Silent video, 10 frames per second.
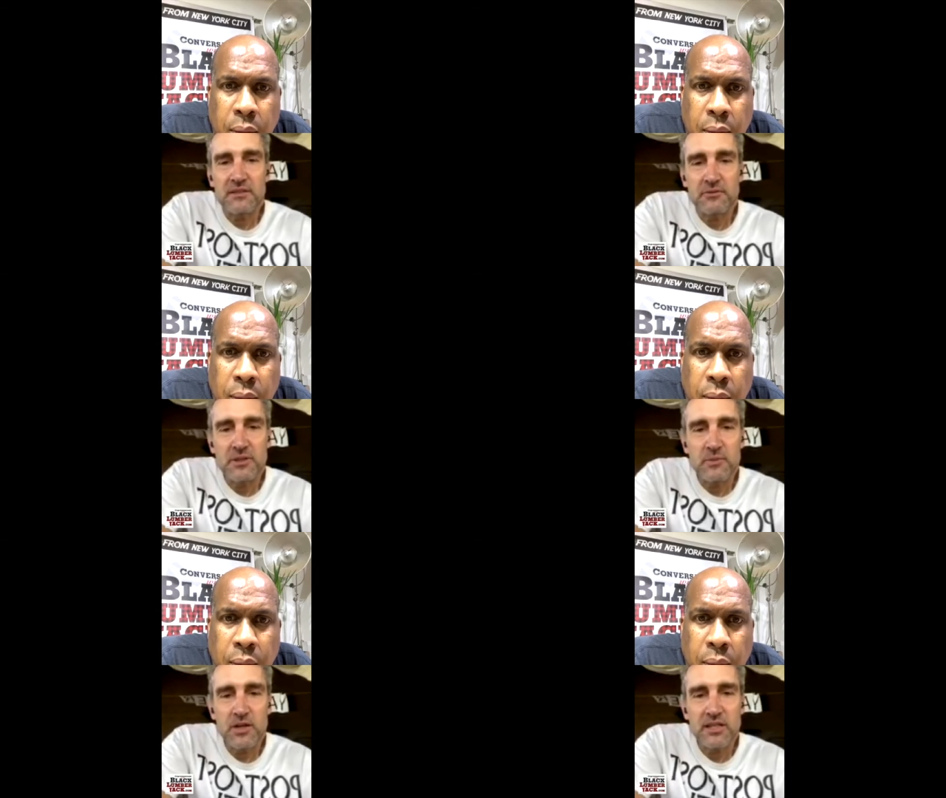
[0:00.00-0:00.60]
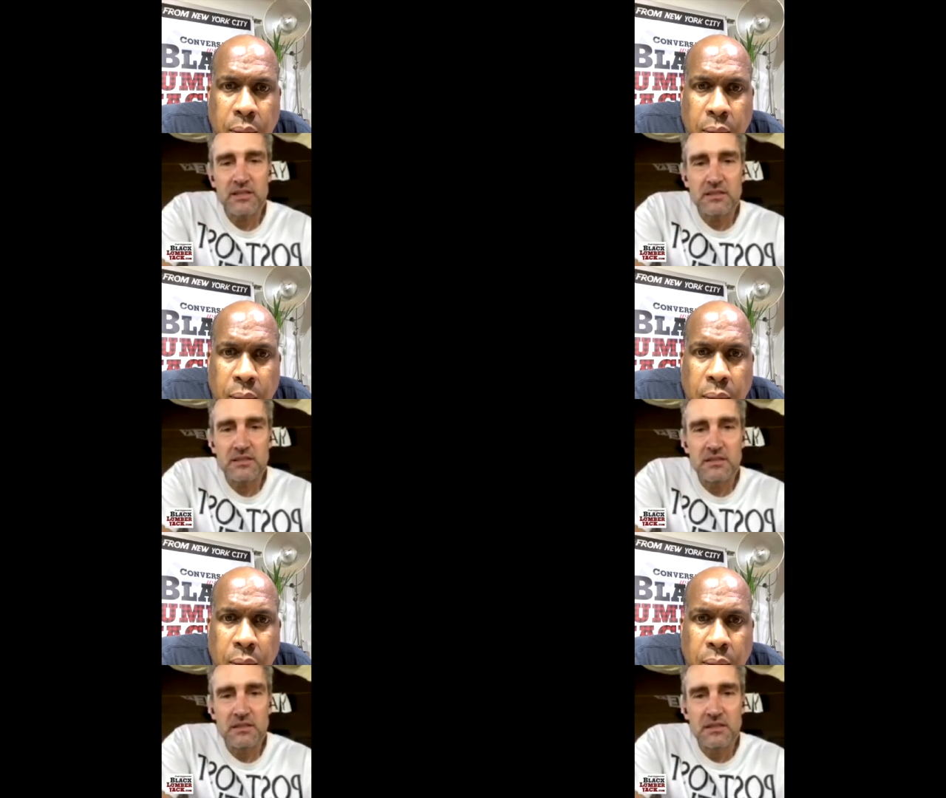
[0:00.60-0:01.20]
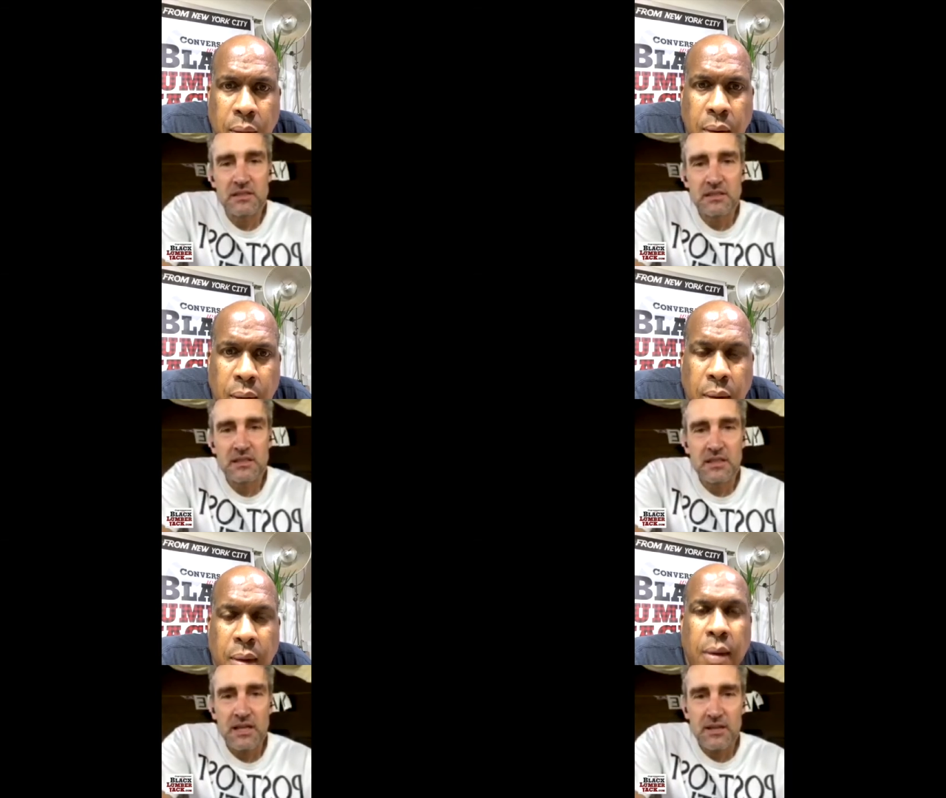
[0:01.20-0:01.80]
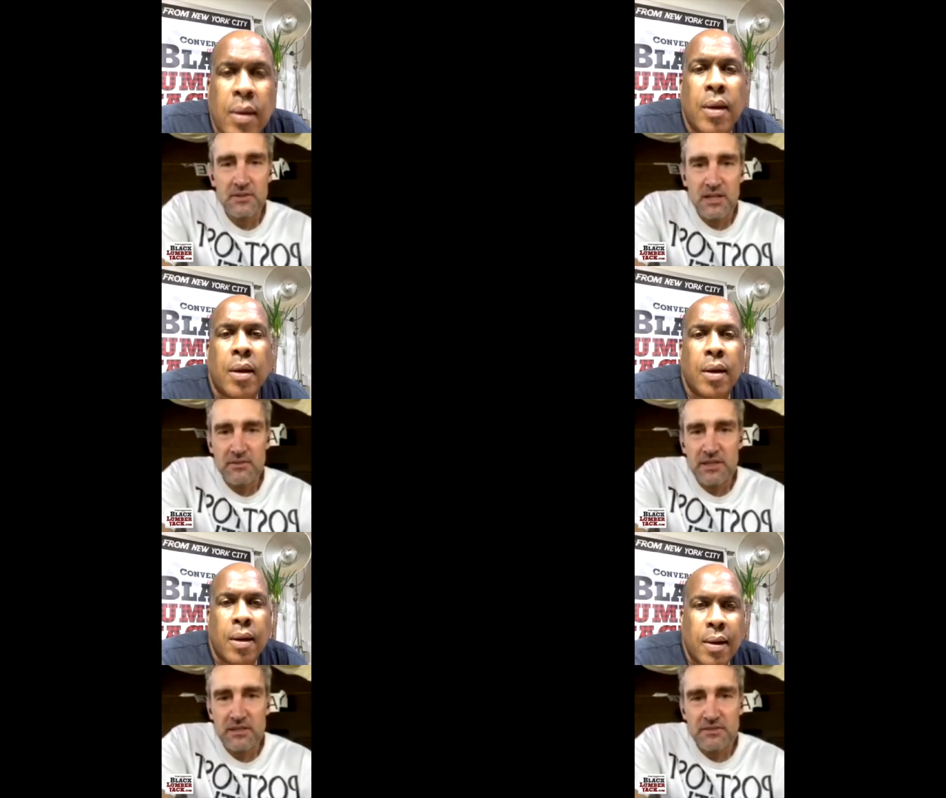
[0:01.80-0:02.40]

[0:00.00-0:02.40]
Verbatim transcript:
Speaker 1: the flea market. I kind of like a